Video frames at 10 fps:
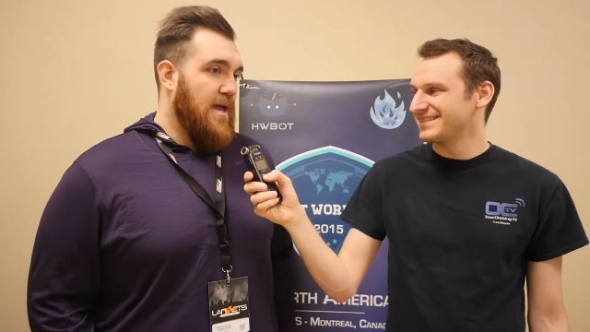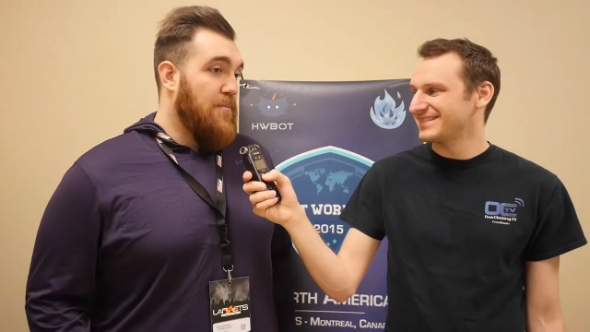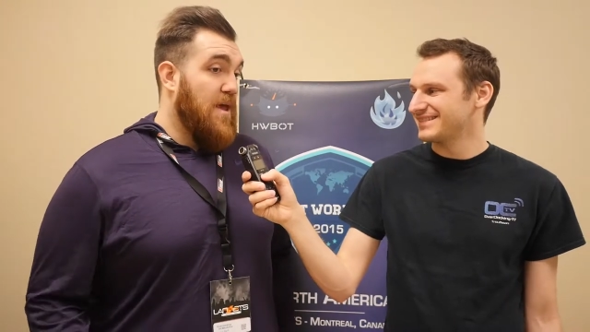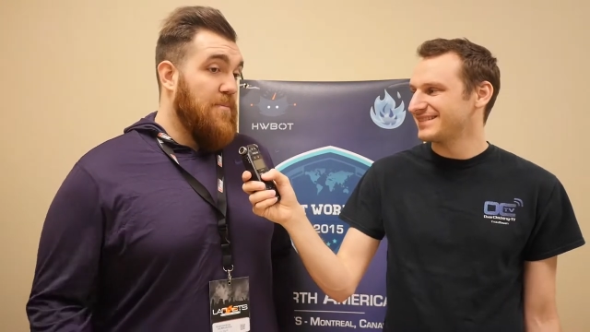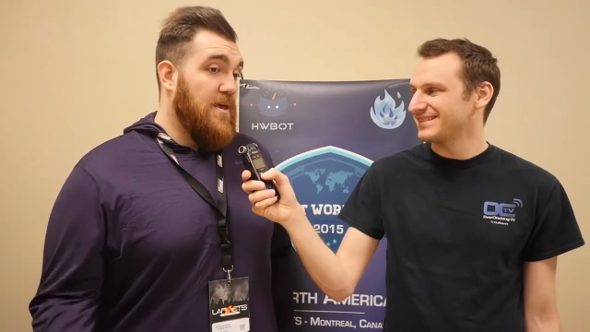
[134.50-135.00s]
Speaker 1: and
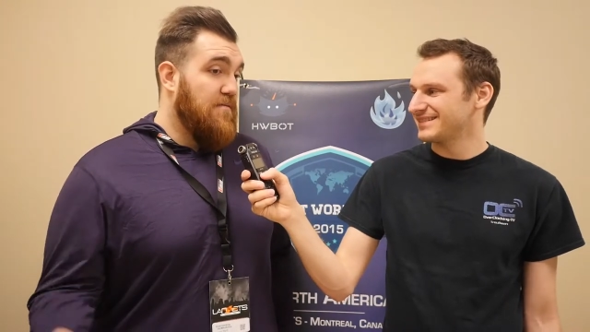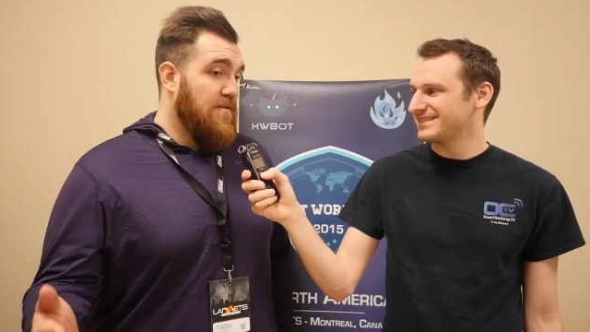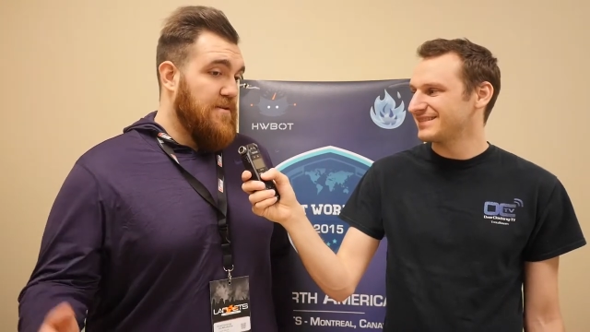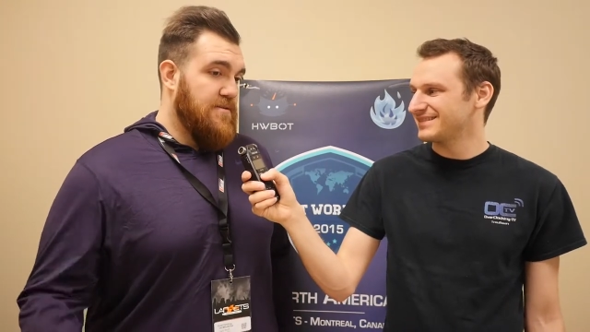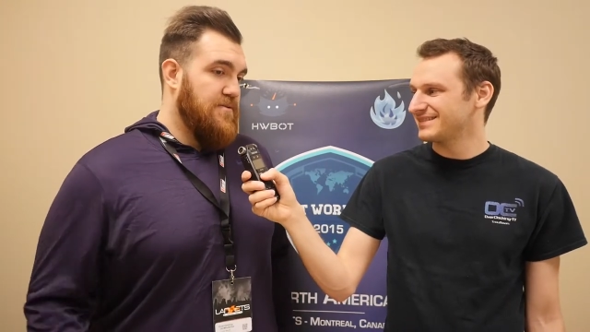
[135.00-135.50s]
maybe
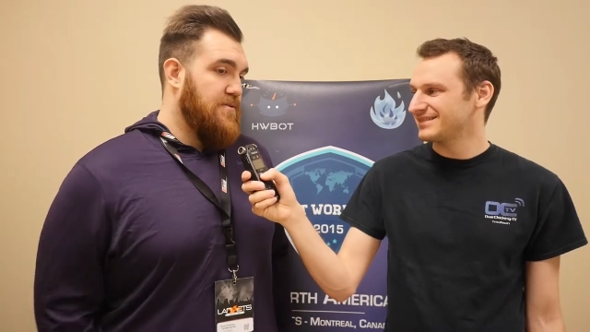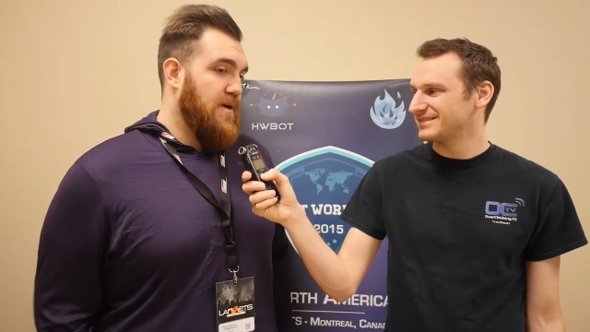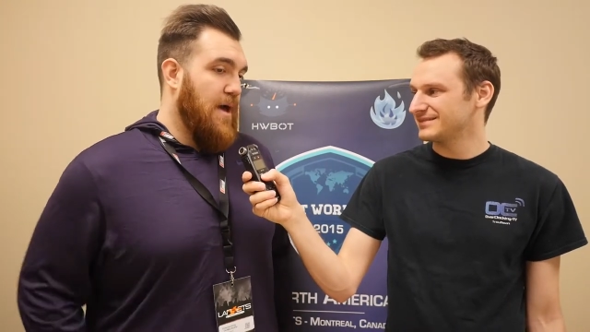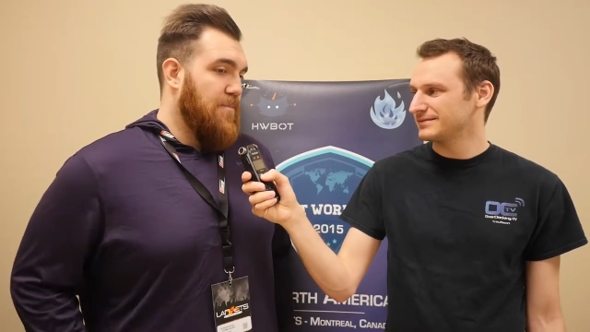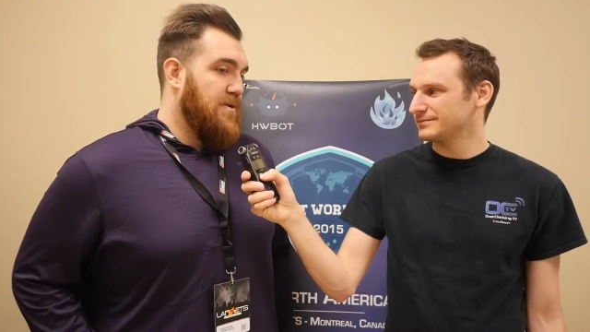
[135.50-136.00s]
even to
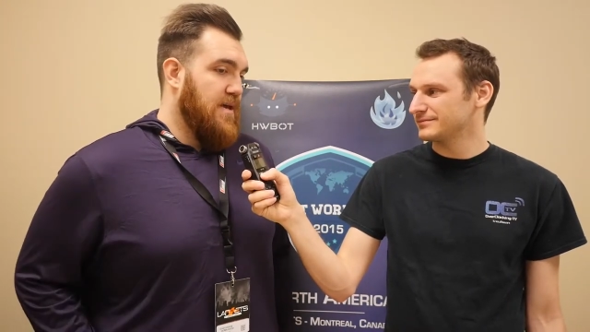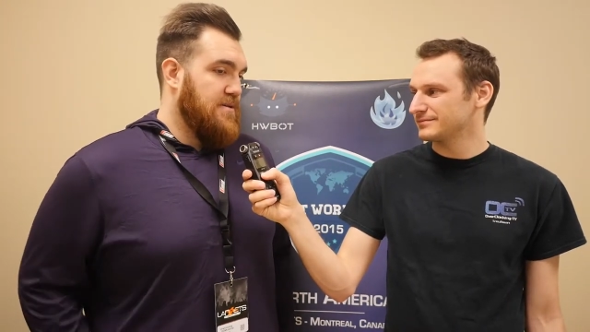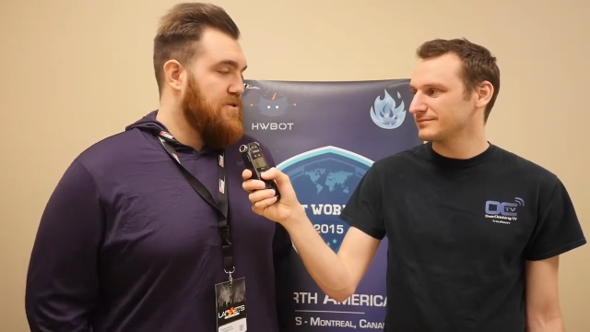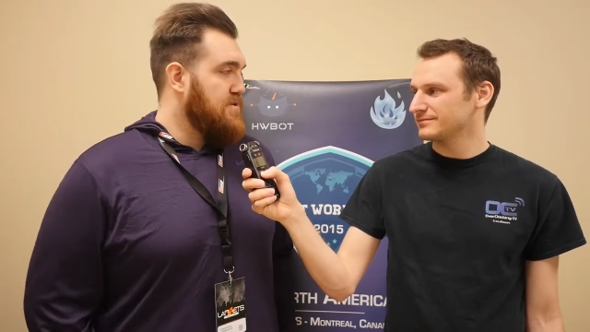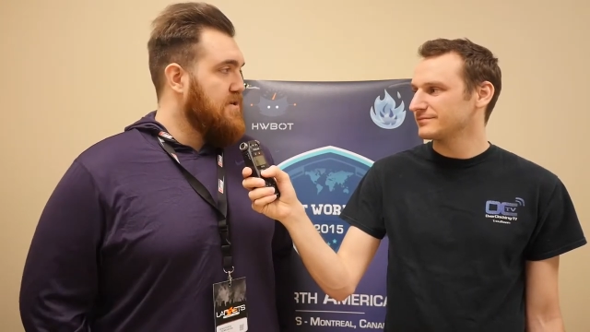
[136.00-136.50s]

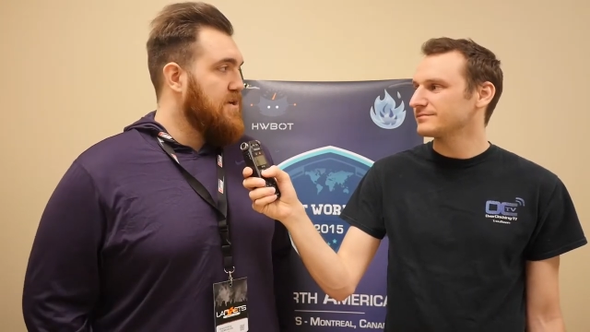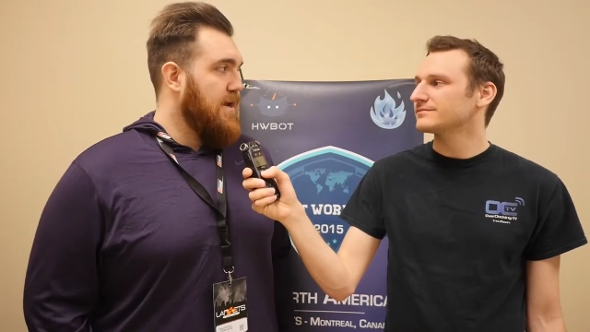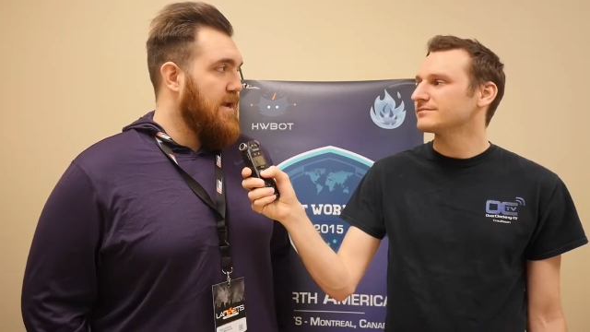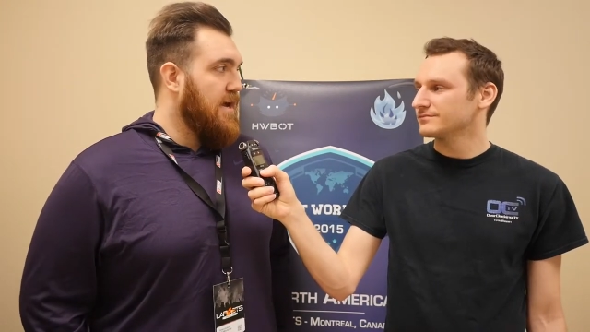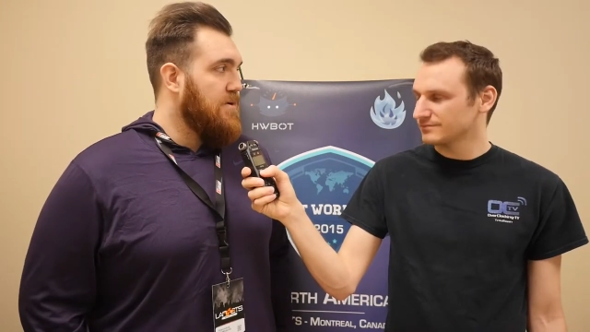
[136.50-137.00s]
Computex just to
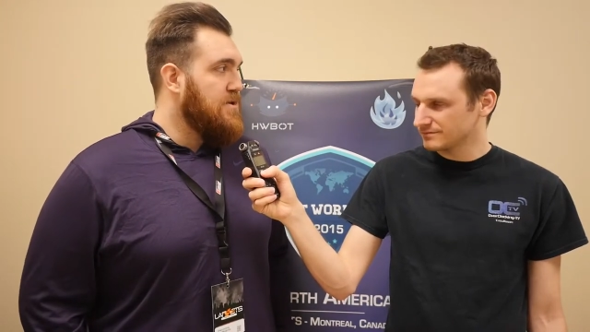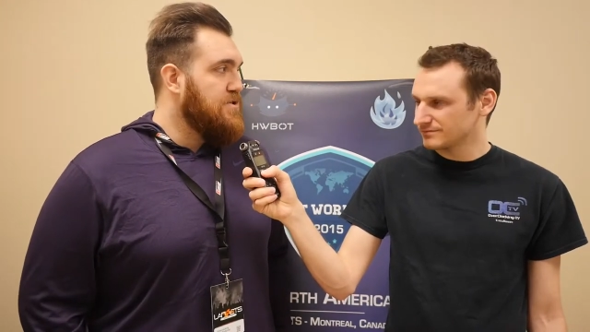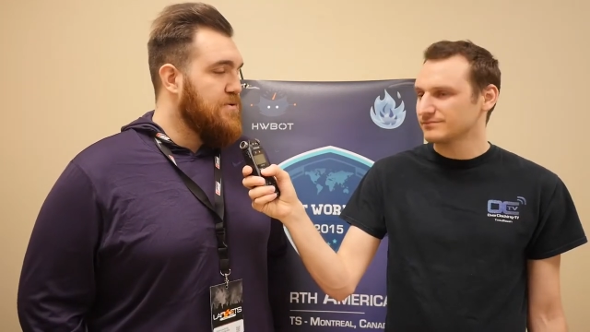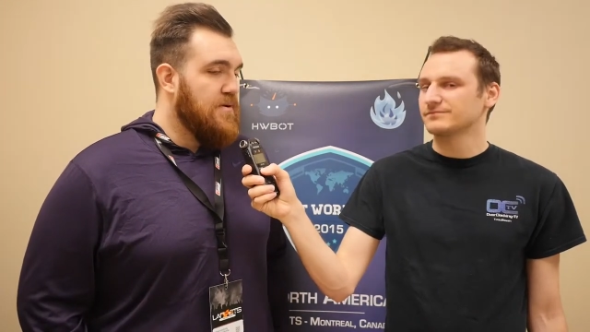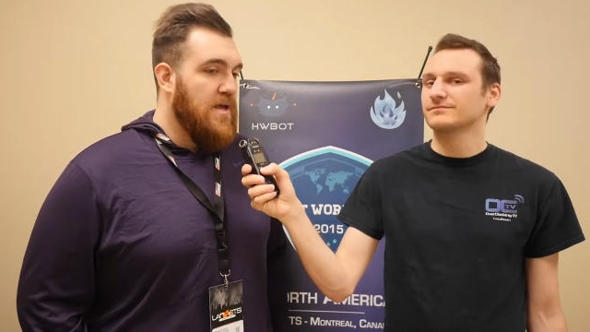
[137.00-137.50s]
check it out in
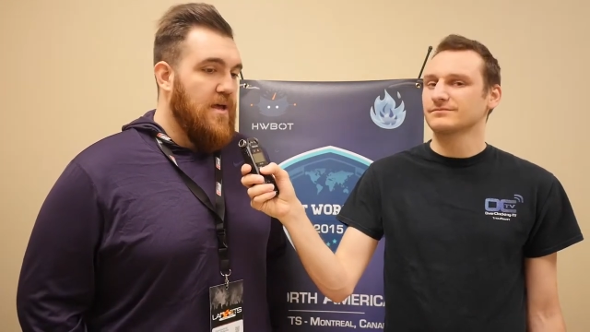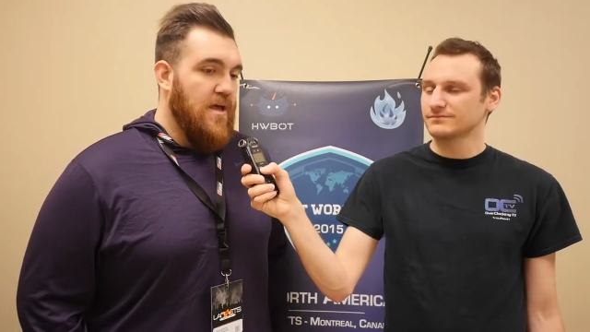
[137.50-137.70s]
June.